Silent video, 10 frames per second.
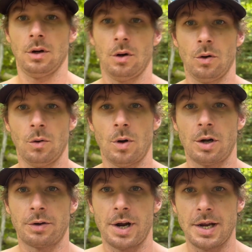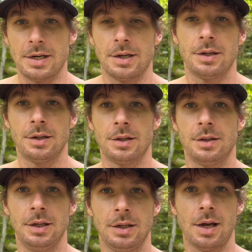Oh, all right.
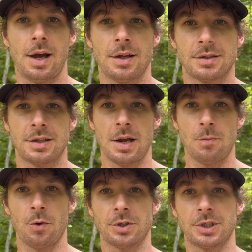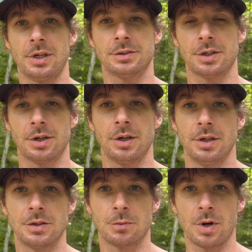The Sam Moore shelter
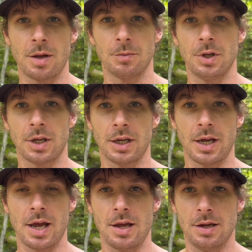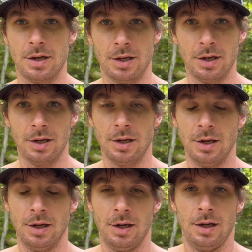is what I'm looking at.
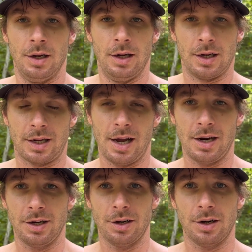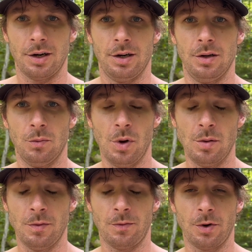Got here well
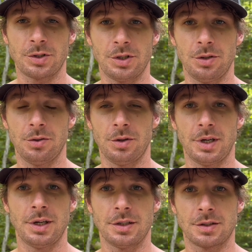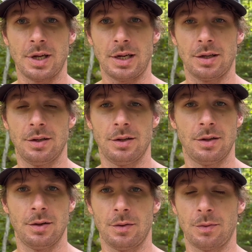before 2, and it is like
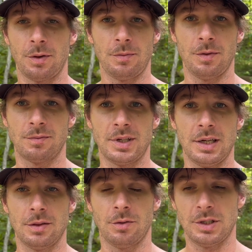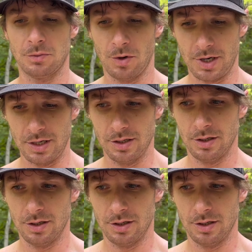3:15, 3:20,